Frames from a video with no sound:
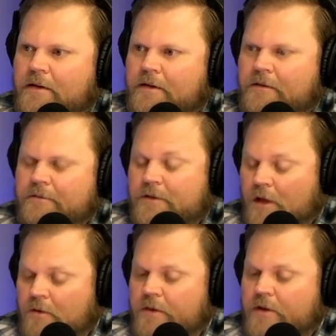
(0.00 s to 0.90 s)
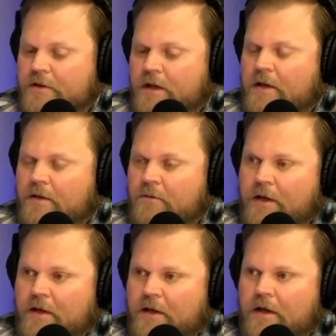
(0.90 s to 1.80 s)
So there's a day of
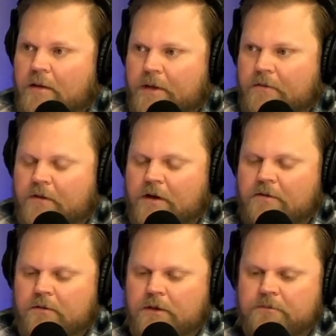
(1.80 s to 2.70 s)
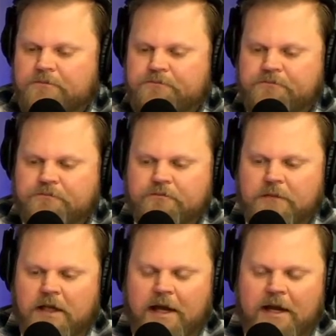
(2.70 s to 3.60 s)
reckoning coming for mm -hmm. everyone. Mm -hmm.
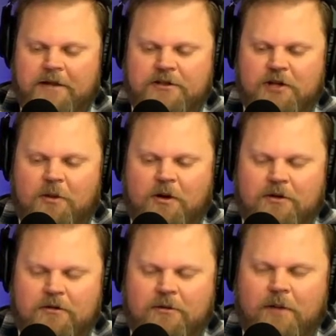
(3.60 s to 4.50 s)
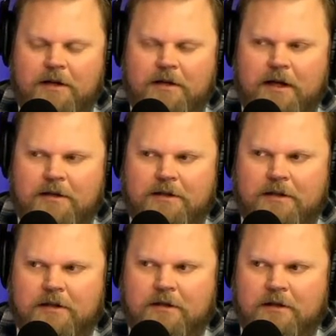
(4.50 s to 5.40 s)
And, and I, John MacArthur reminded that to
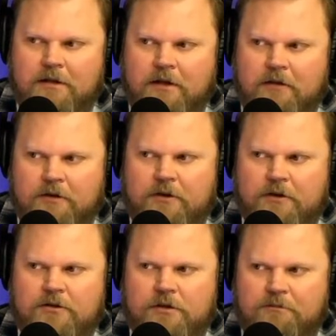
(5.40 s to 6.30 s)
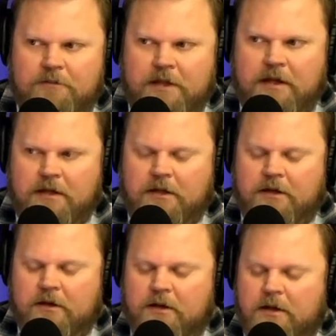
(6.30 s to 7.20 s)
Governor Newsom in mm -hmm. that mm-hmm. letter.
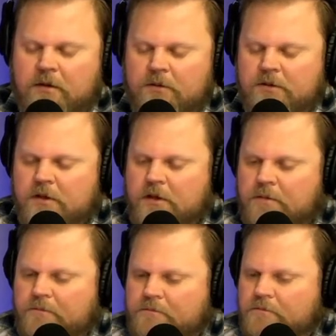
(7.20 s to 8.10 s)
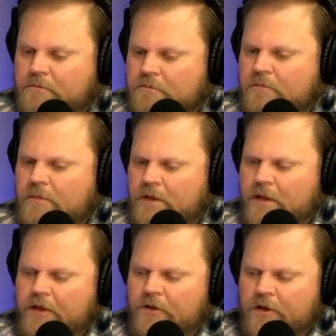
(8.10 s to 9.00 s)
I thought that was yeah. good. Yeah.
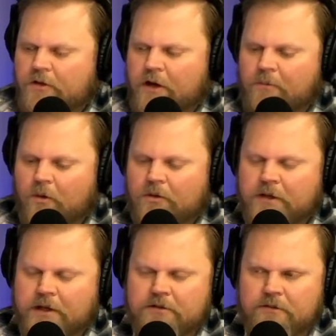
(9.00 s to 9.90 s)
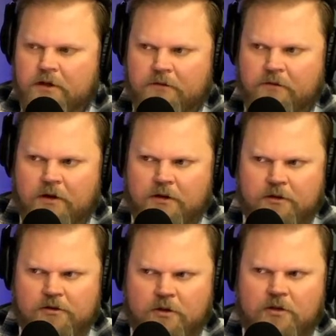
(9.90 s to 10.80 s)
That you're in great mortal danger. Uh, your
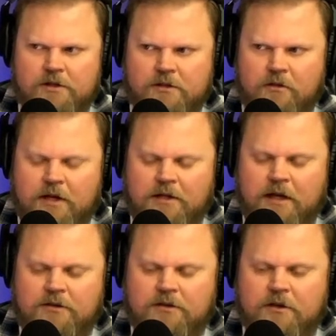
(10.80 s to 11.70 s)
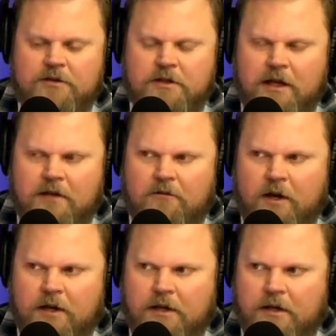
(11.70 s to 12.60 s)
soul is in great danger. There's a day of
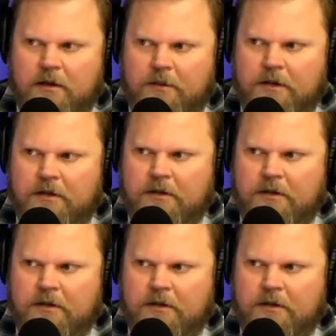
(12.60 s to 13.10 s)
reckoning coming. Mm-hmm.